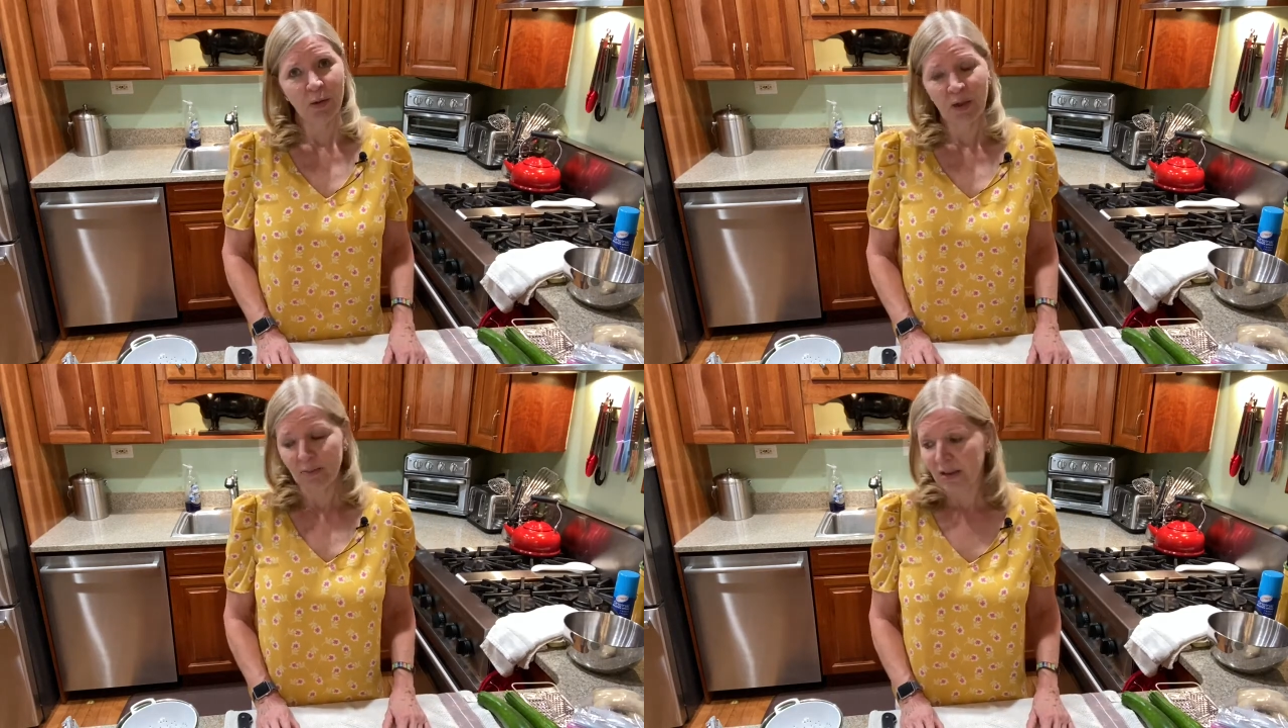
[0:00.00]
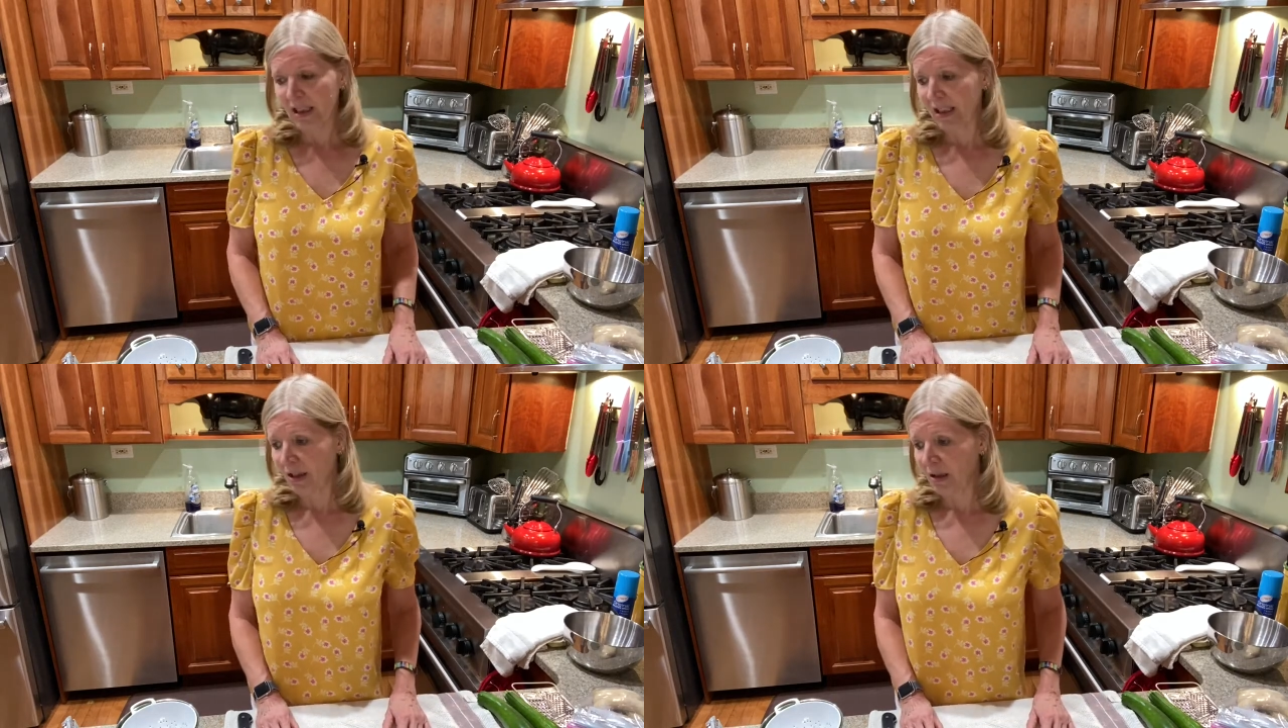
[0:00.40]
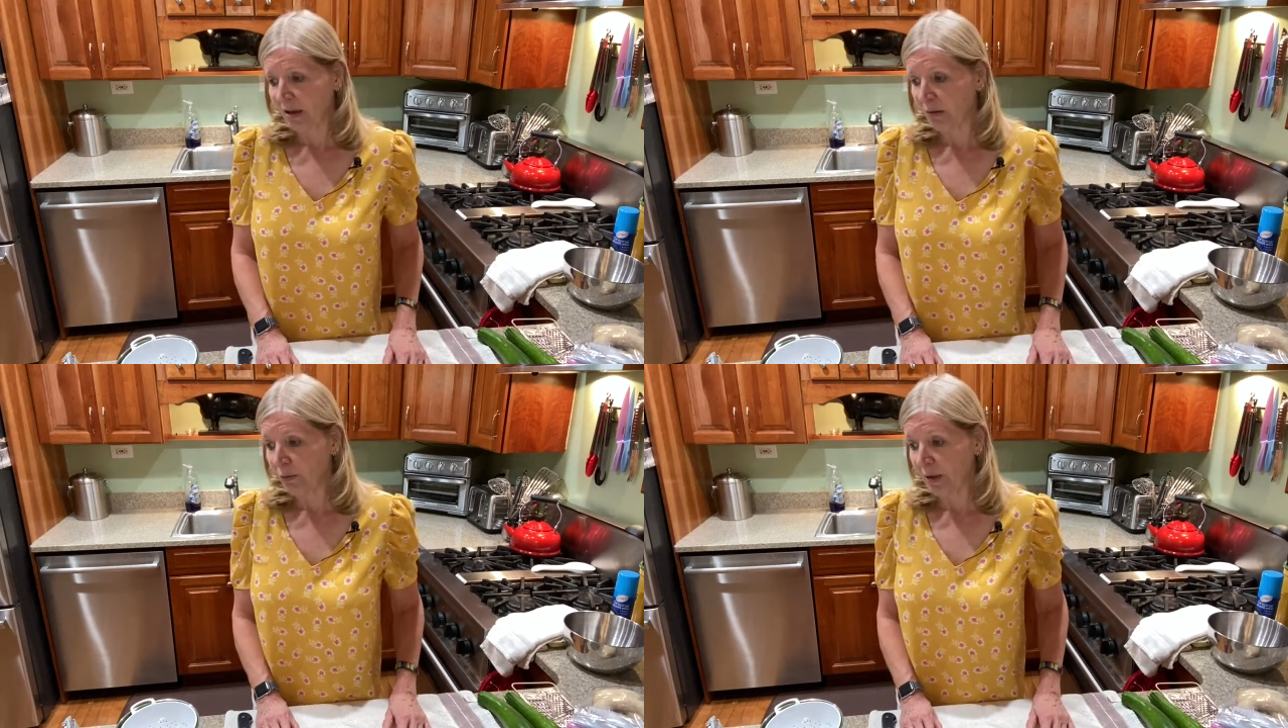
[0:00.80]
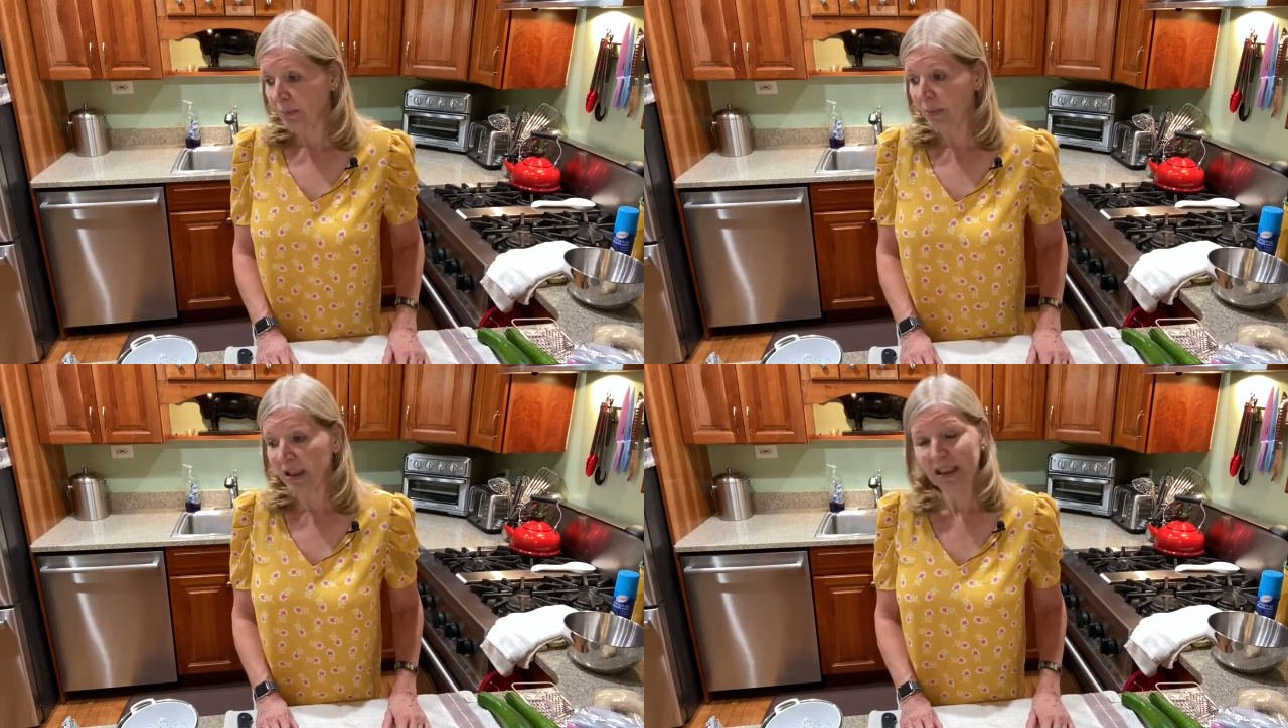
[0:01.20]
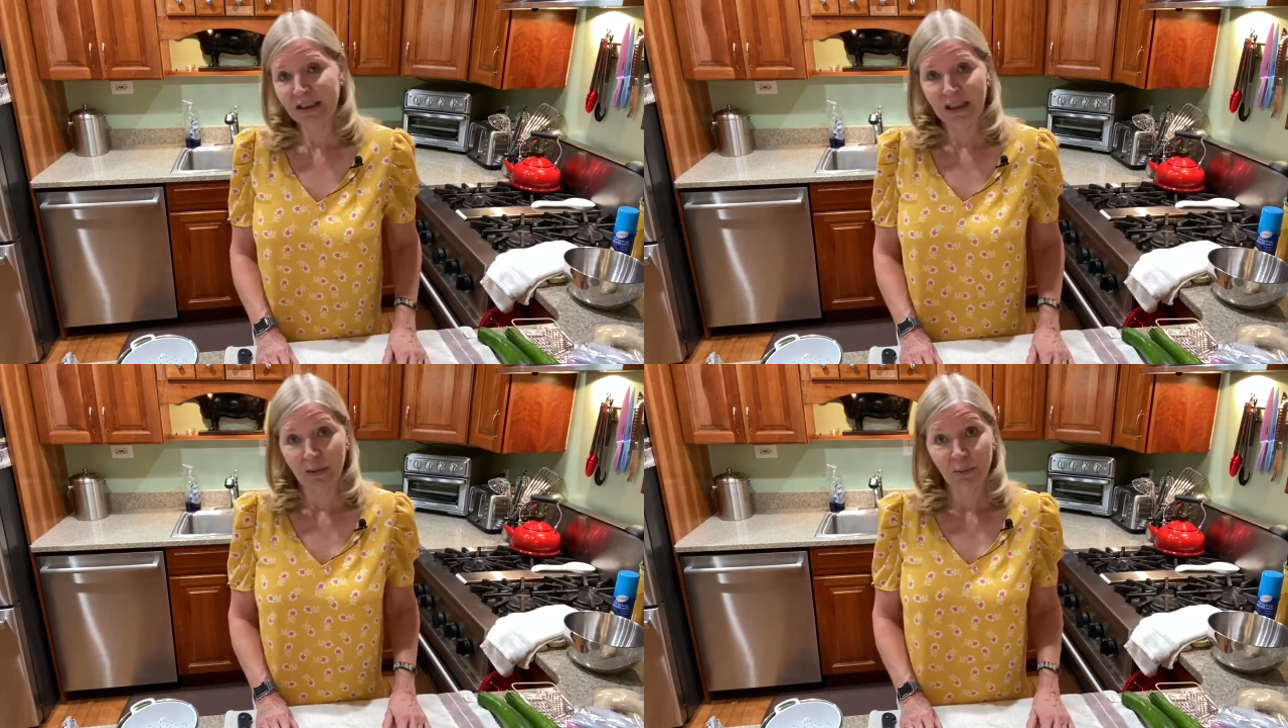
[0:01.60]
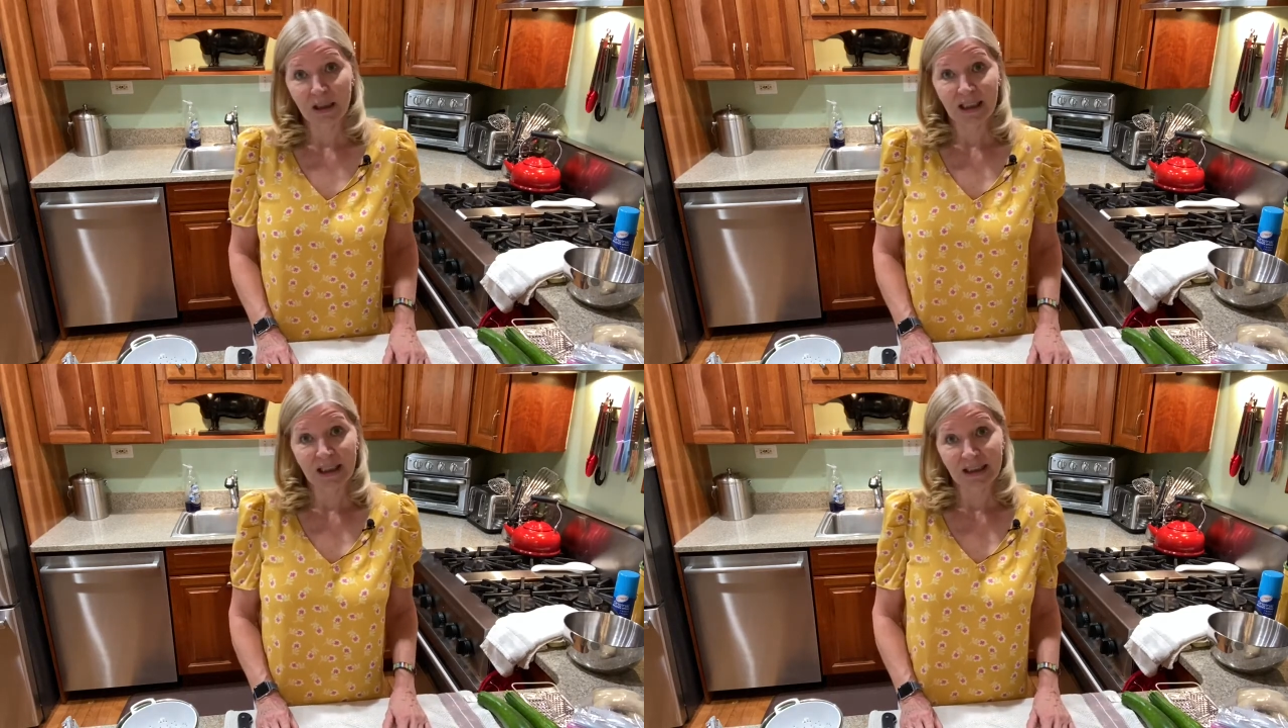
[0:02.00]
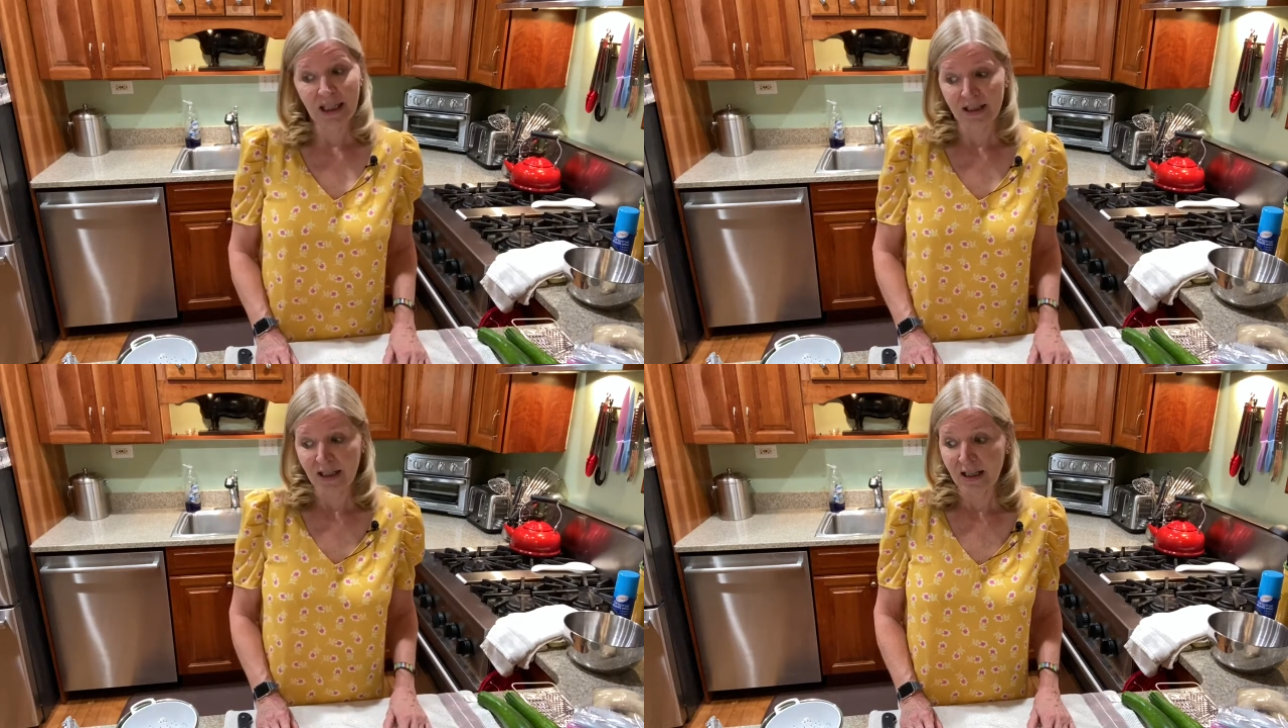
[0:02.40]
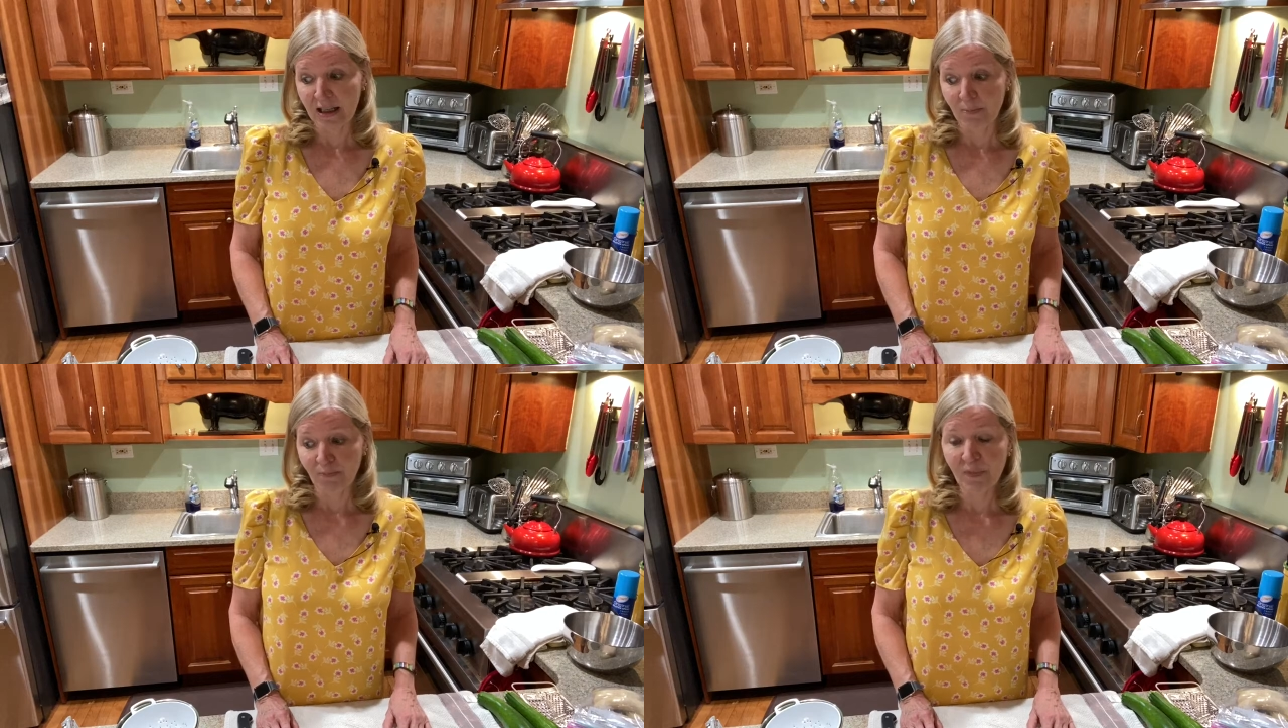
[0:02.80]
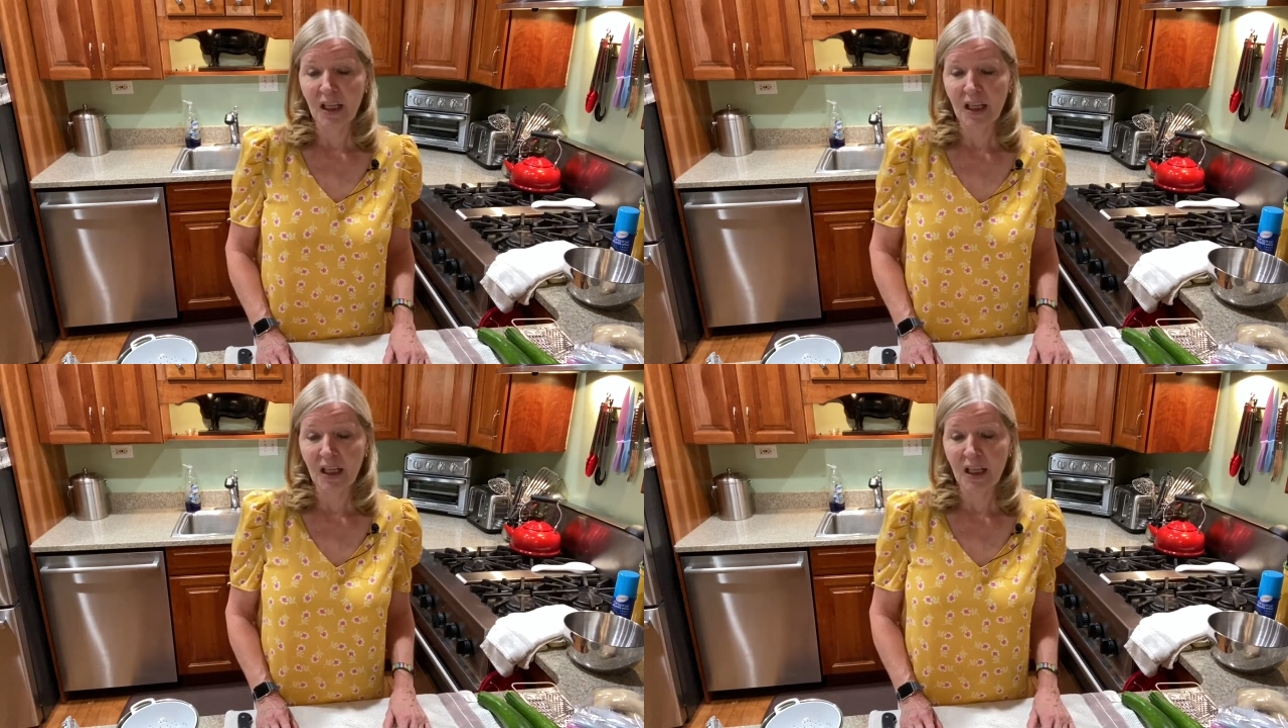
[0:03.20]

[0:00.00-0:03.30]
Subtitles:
a website called rumblytumbly.com.